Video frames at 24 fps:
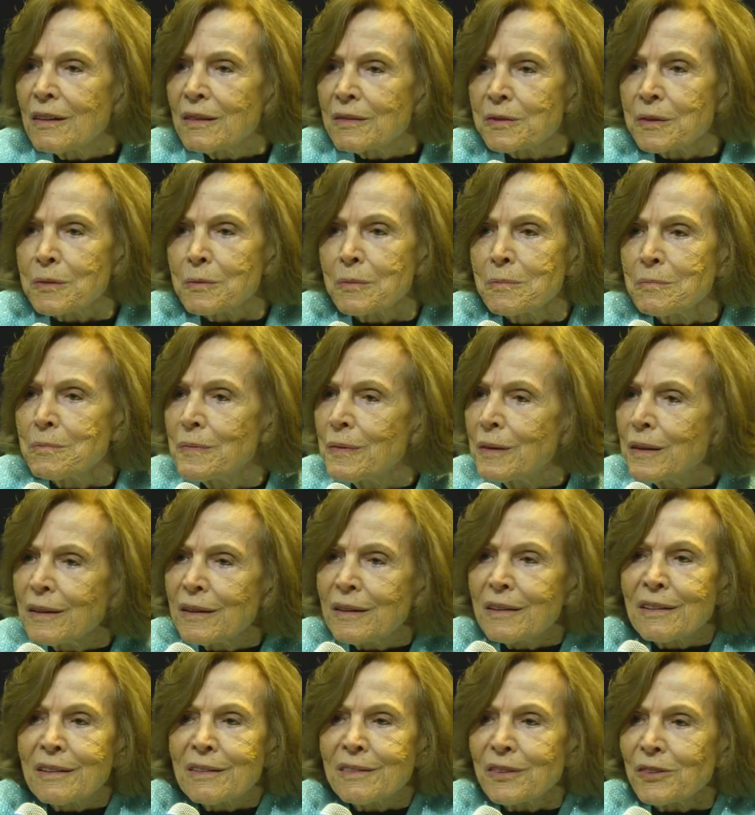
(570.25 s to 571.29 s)
From
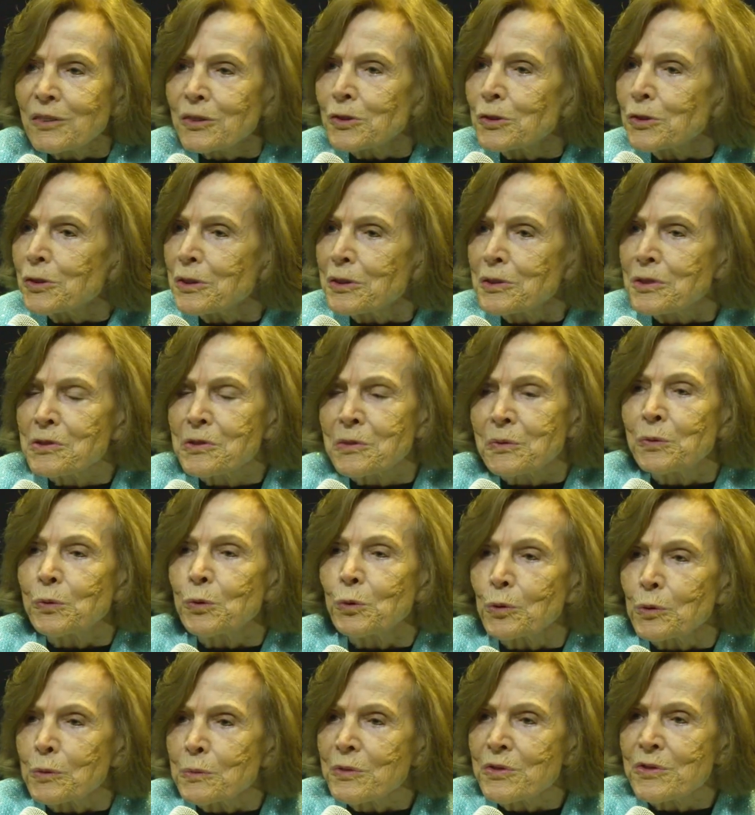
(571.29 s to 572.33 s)
the earliest
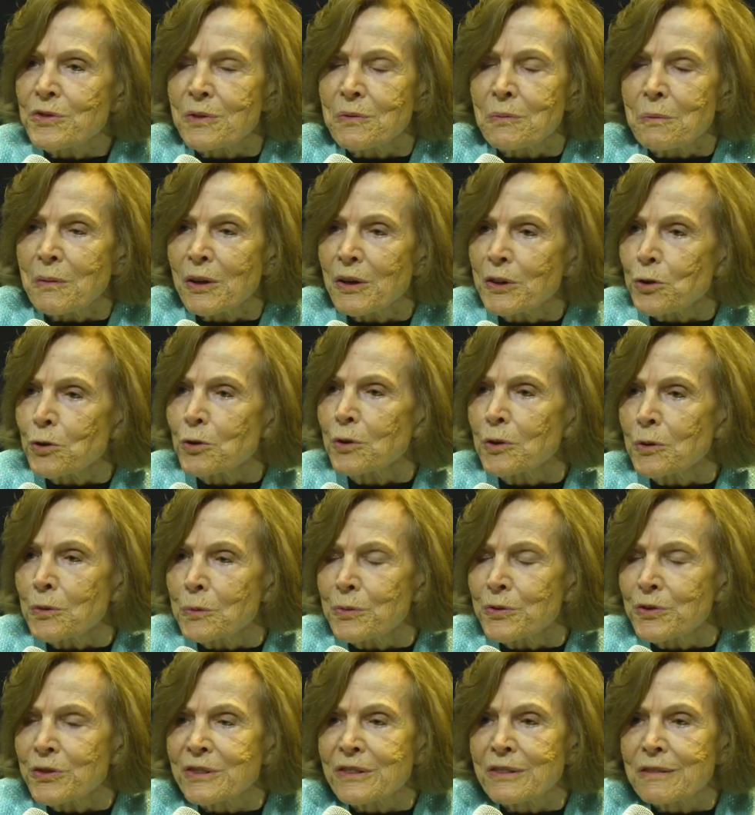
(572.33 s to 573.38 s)
forms, the
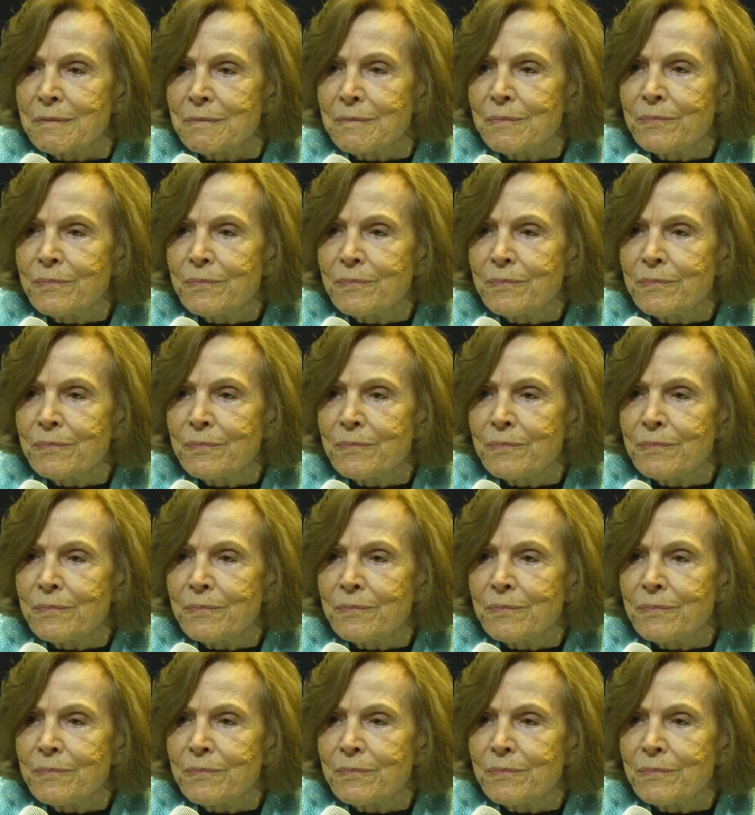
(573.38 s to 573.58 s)
microbes,